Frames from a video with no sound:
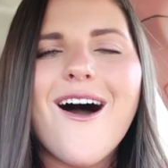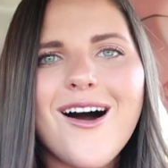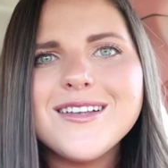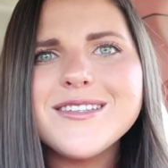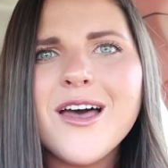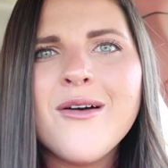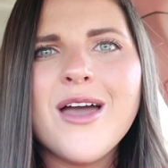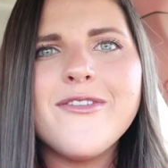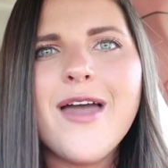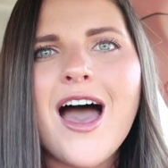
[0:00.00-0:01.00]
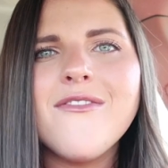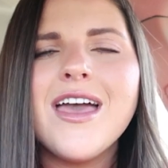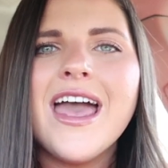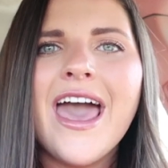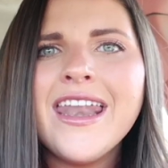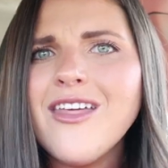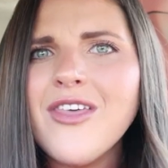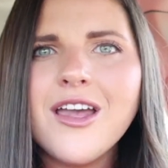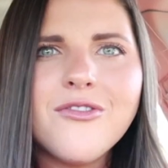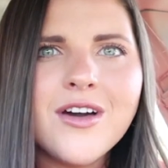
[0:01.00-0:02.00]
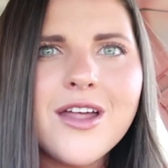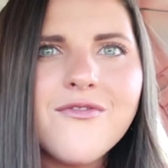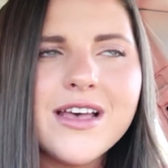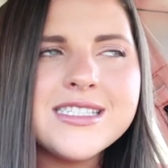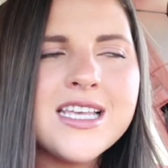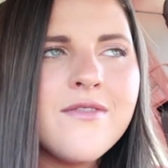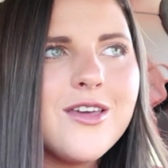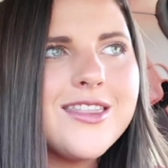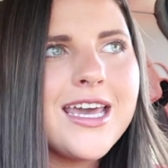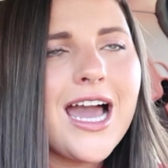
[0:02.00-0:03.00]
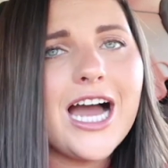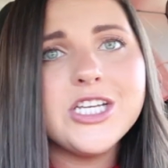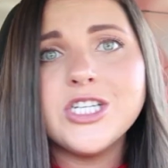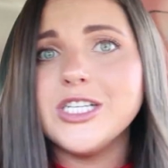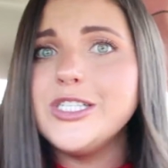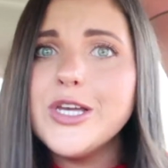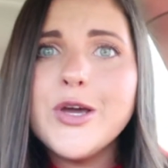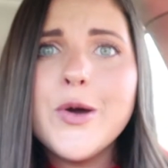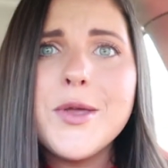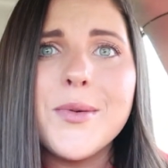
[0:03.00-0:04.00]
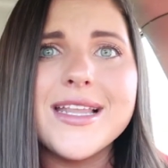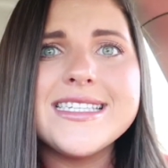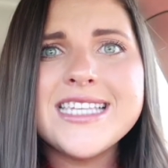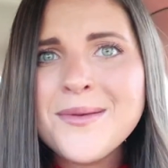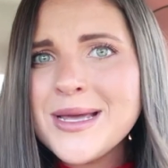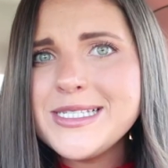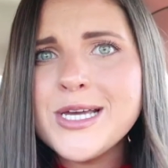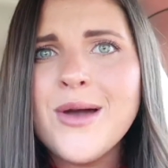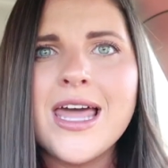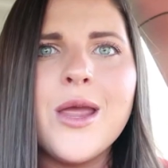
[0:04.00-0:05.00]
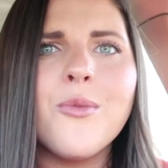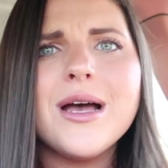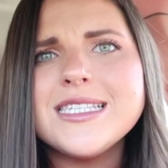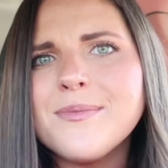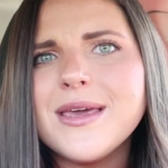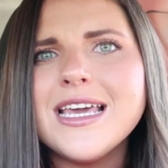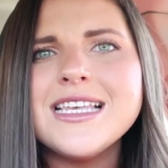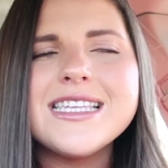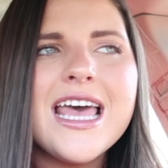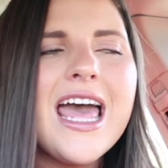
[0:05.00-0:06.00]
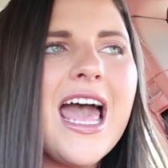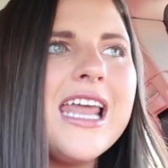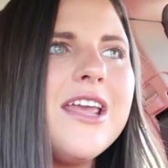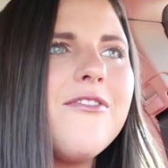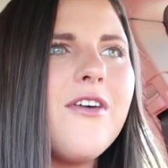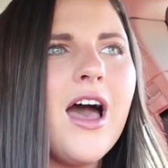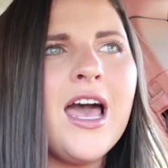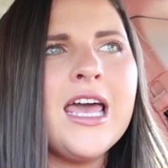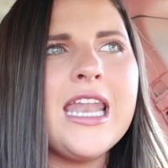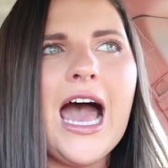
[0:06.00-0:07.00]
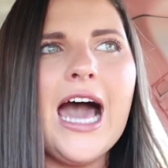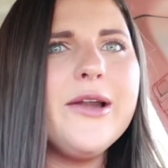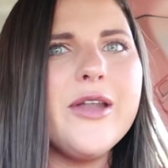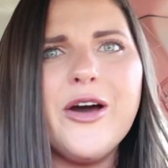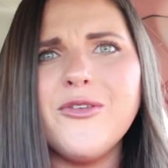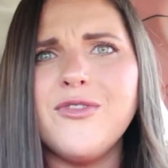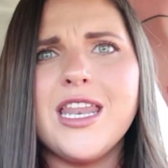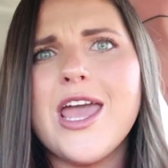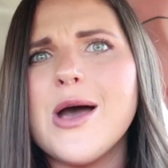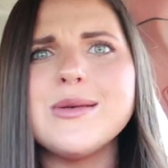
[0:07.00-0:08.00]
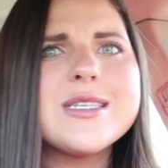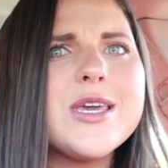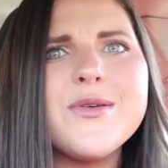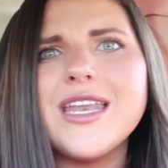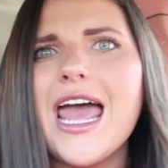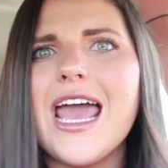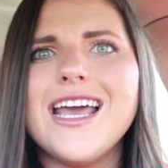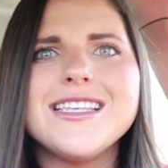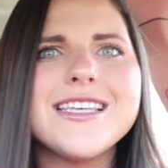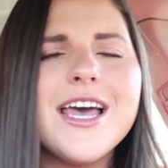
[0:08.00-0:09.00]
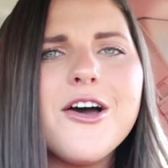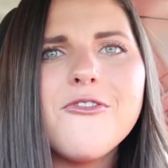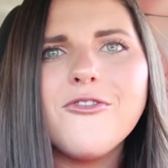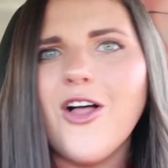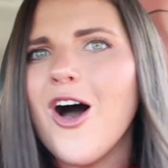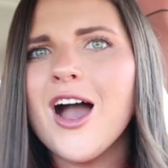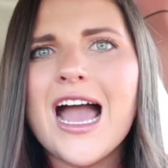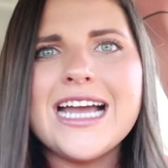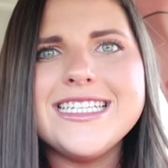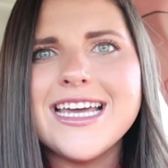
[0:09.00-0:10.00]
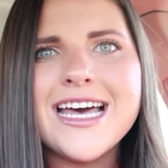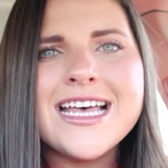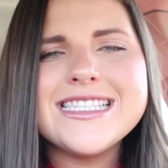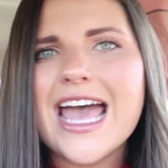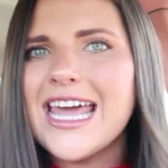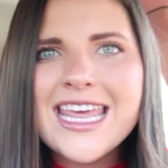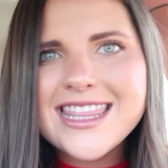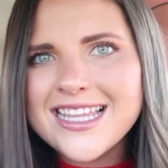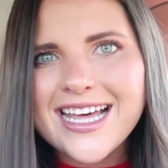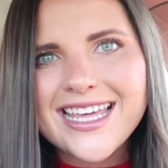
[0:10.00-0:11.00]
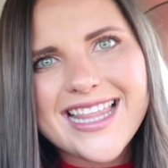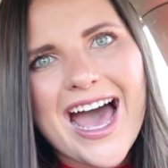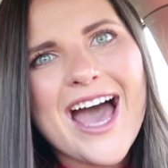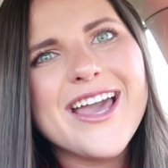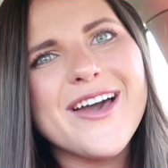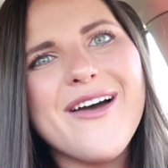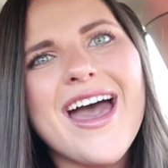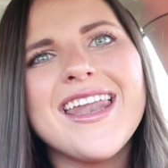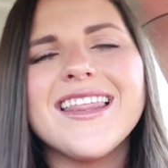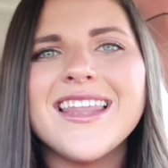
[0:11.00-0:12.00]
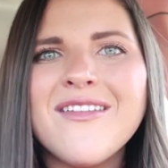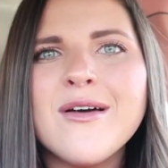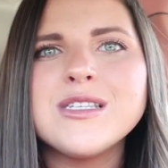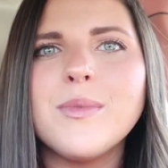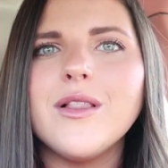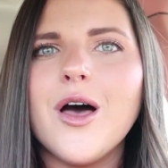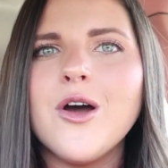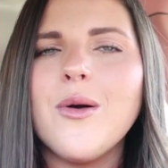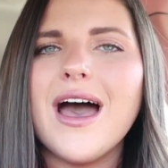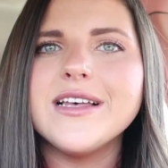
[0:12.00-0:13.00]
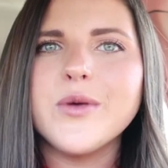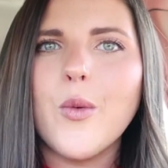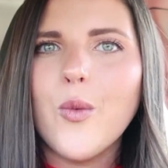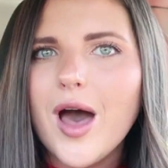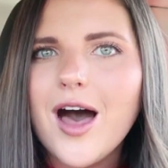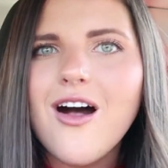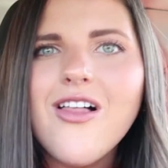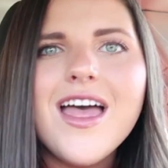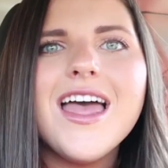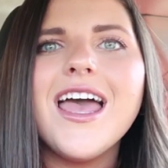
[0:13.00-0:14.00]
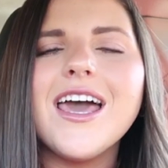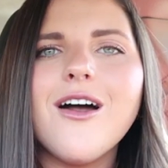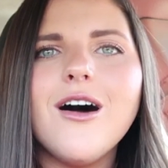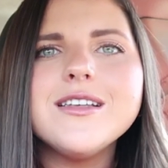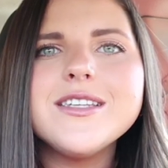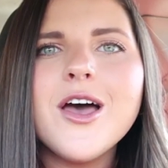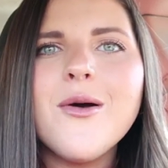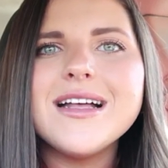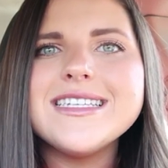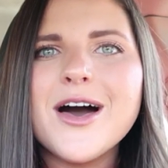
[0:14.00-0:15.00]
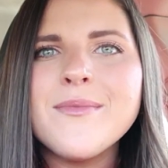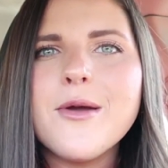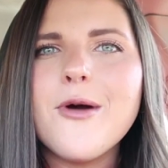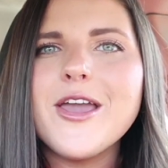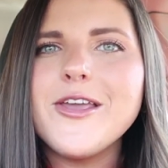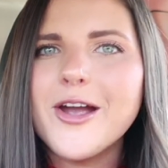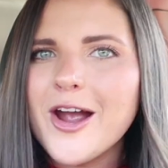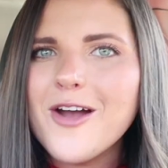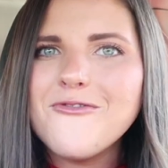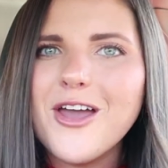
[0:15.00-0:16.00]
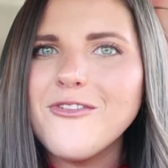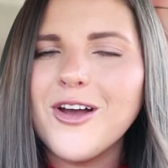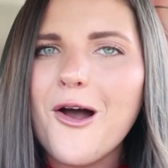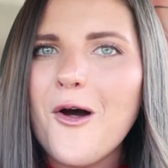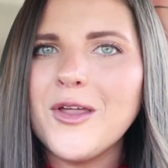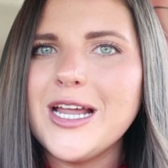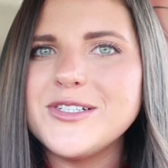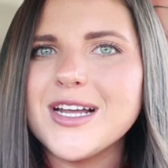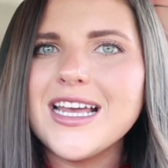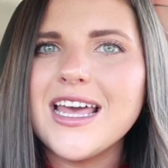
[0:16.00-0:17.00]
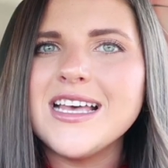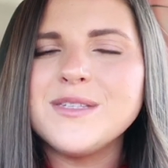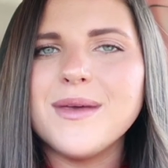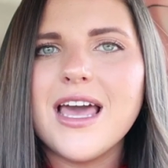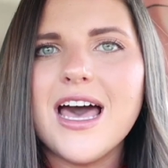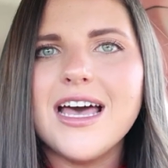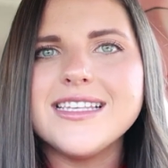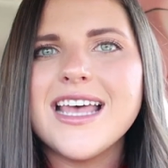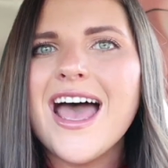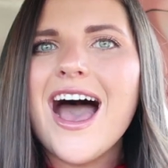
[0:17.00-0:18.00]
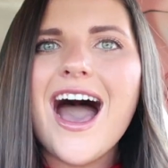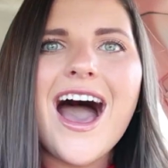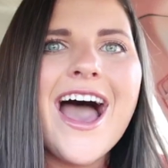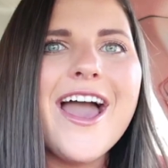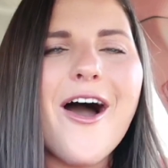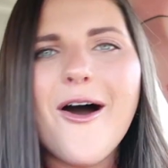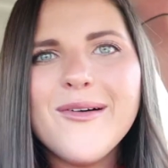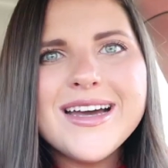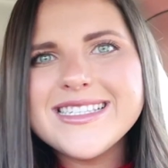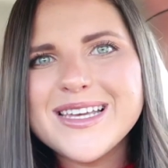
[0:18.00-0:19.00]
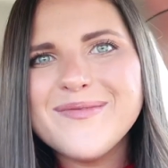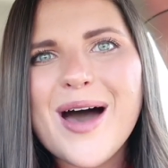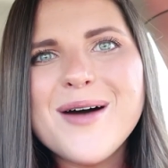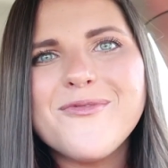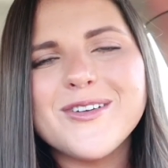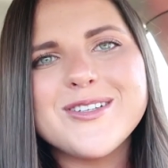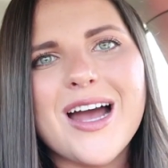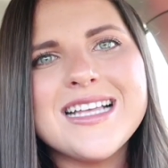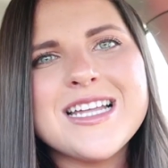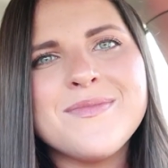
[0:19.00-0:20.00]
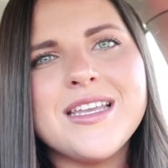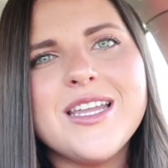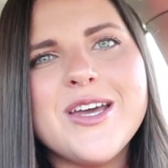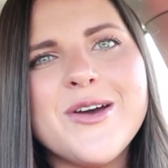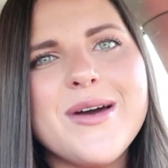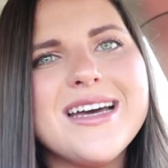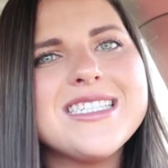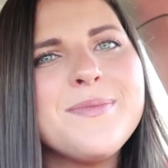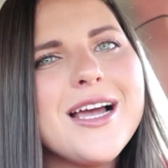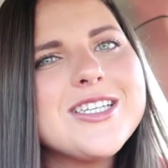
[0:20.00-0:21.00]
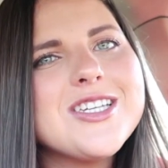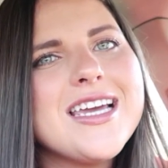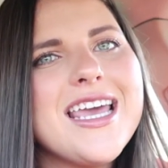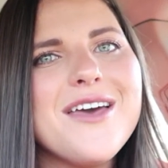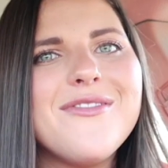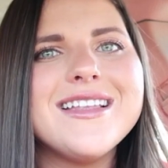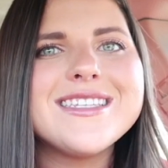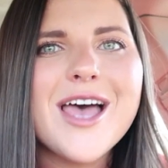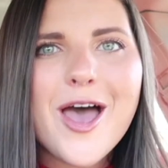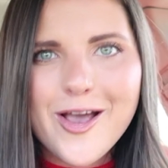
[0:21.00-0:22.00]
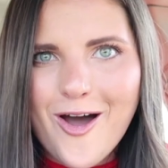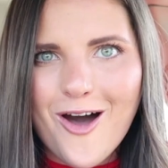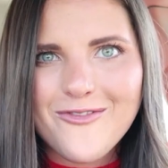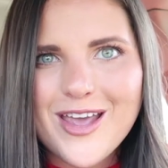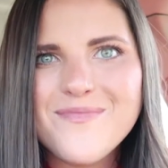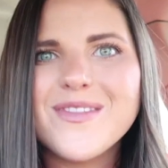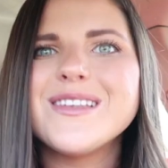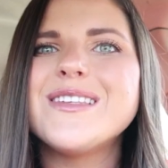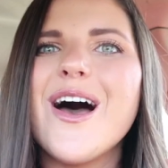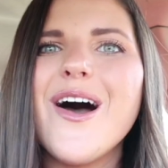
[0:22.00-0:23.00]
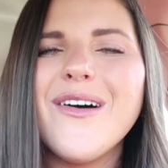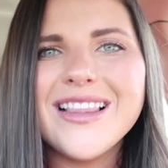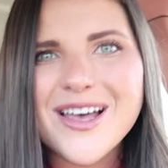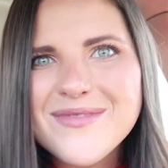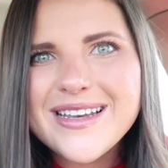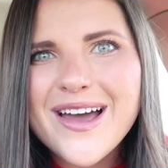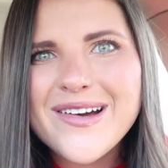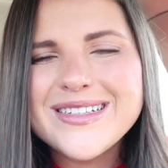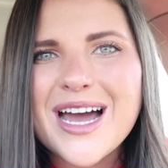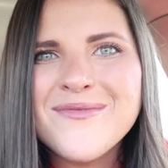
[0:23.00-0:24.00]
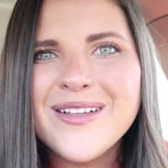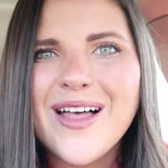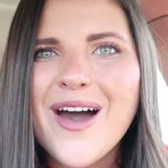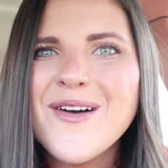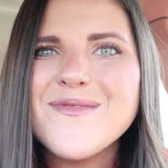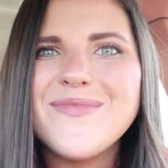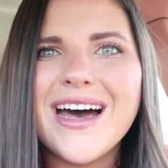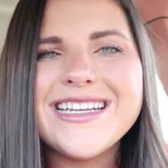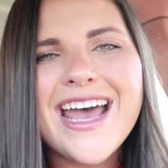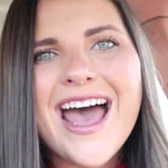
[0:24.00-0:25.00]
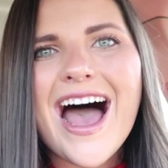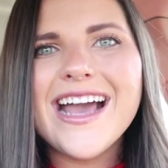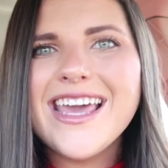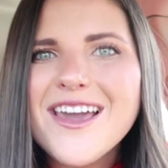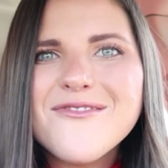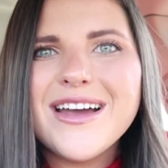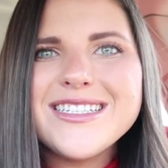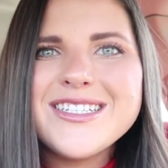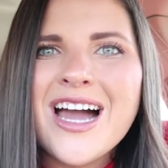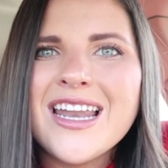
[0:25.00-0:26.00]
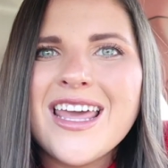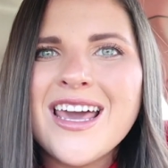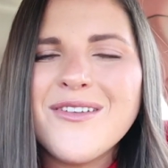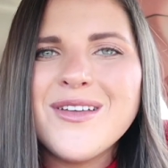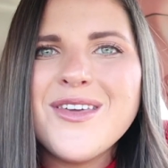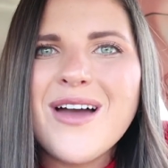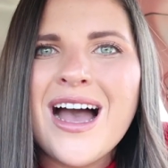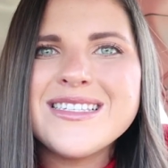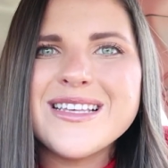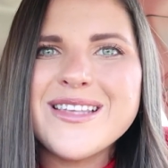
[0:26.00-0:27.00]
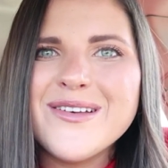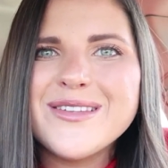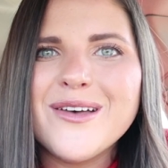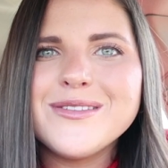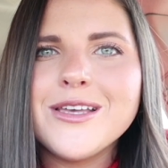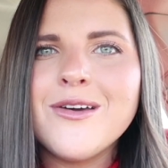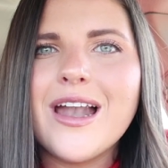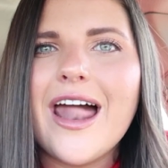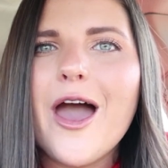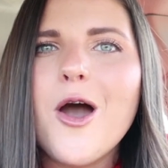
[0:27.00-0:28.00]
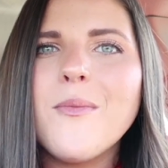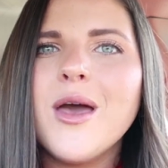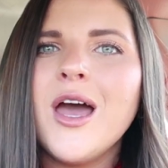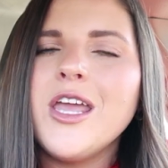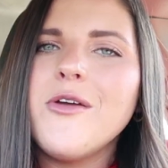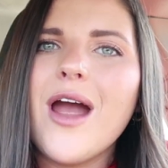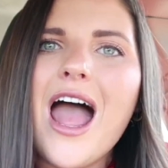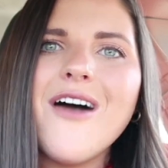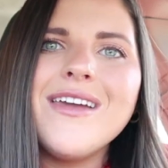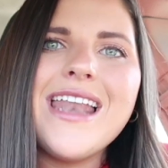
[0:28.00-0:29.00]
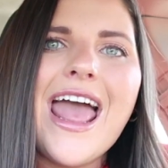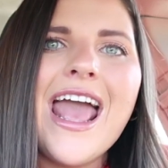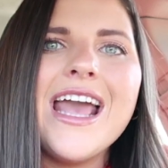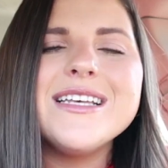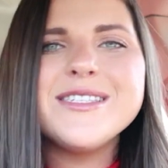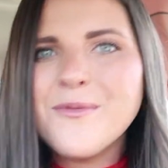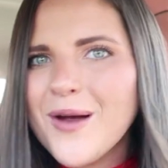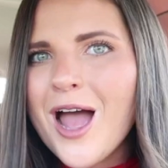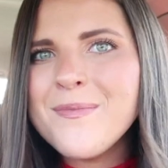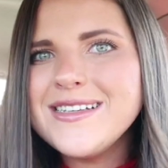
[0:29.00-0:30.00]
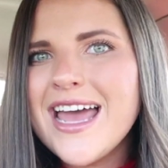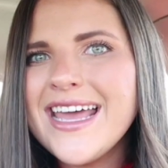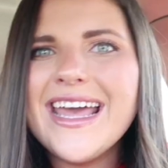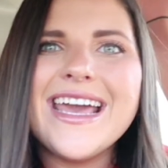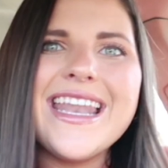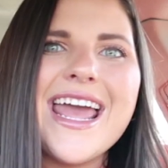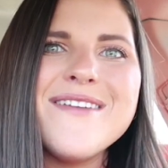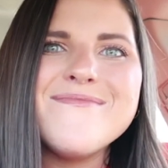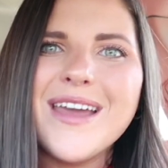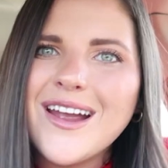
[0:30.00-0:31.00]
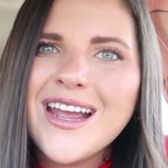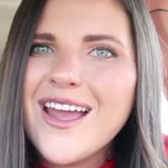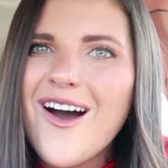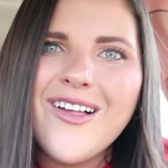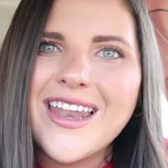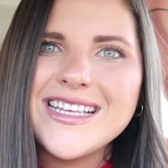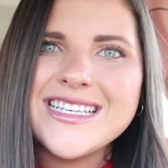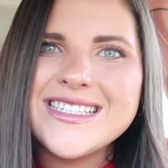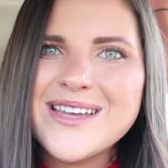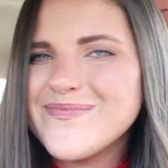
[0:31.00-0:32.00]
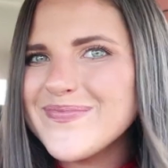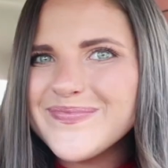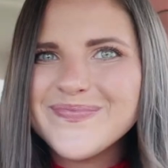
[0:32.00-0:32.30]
Also, if you have anything fun and festive you think I should do, you want to see me do, any recipes, any fun, I don't know, videos, Q&As, vlog ideas, anything like that, go ahead and leave those below as well. And also tell me what your favorite holiday drink is, because I always am up for trying something new, especially if it's coffee. So let me know down below, but I can't wait to chat again with you guys so soon, and I hope you are having a super happy day and a merry holiday season.